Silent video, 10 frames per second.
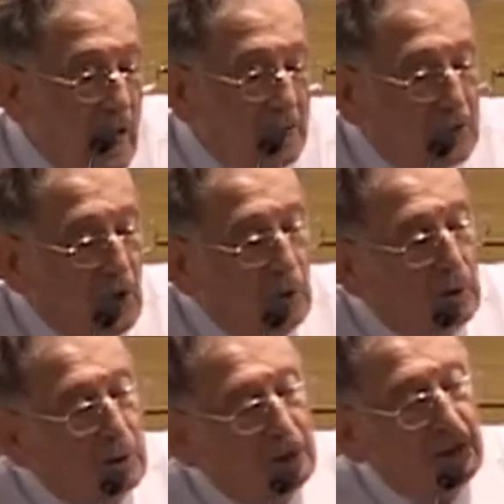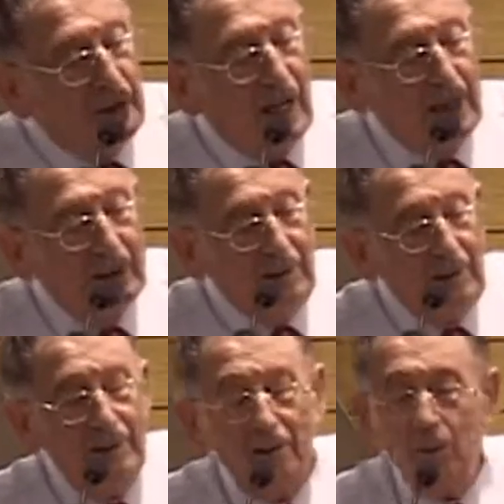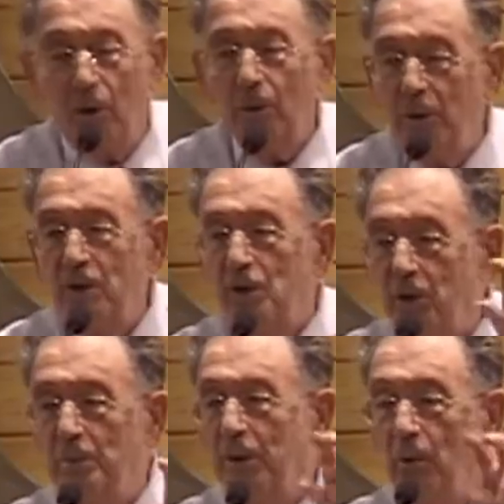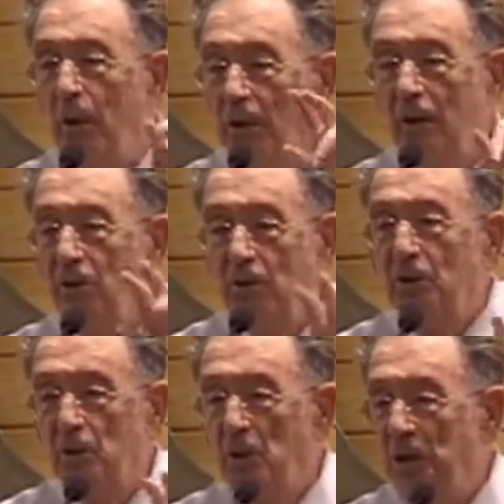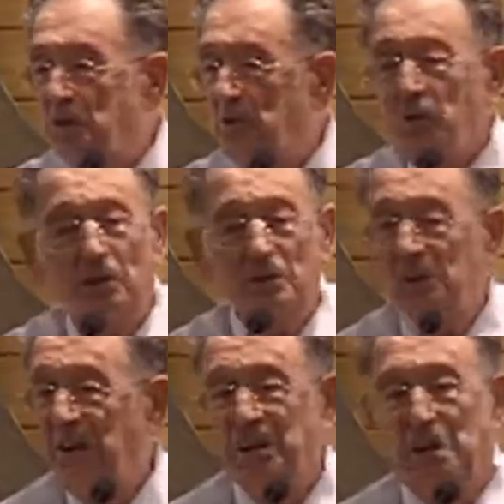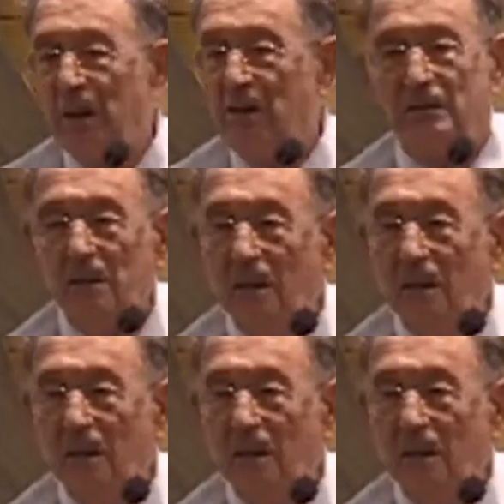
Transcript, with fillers: And so, you see, I think that what we should be willing to do is to talk to anyone.